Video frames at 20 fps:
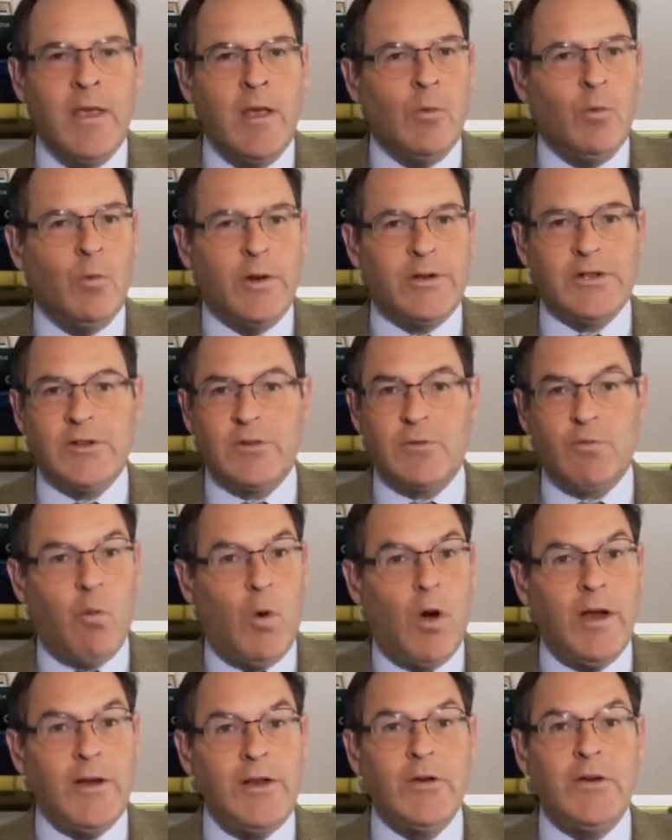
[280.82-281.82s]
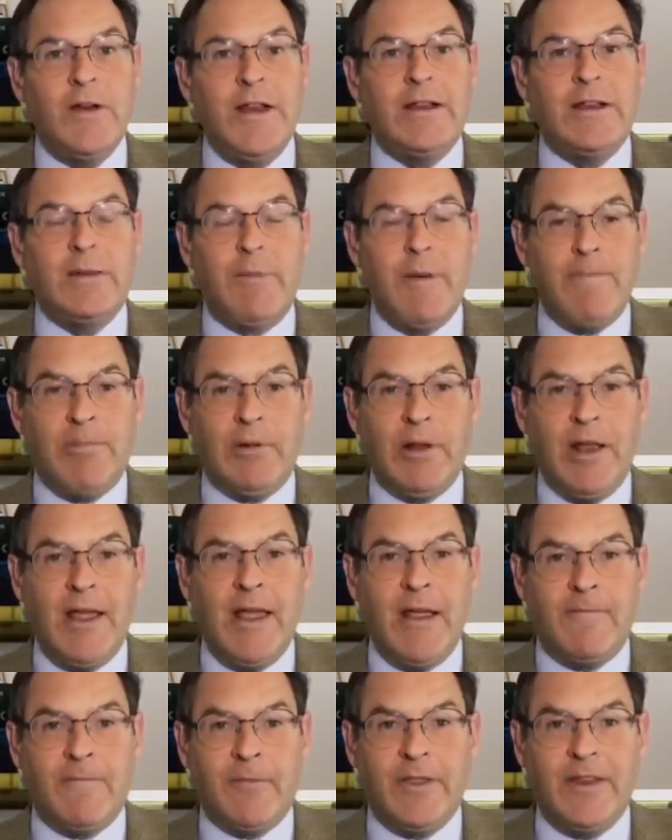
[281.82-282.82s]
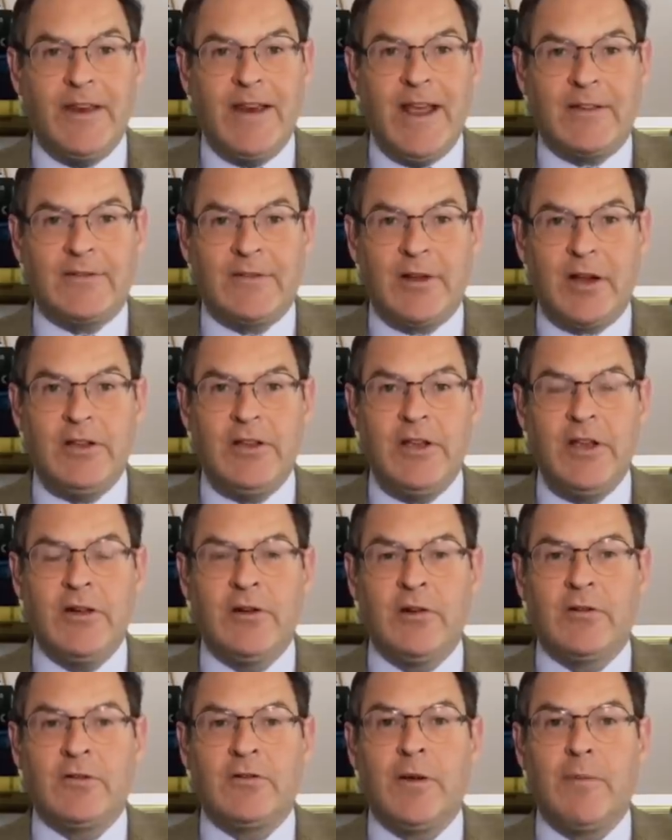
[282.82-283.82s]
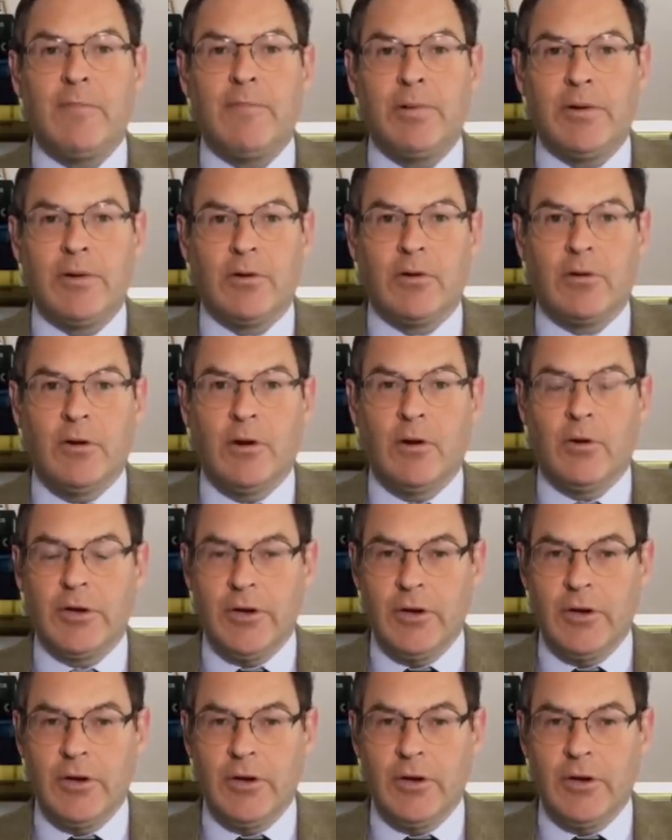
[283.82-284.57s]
which is one you need to be playing for the next years, plural.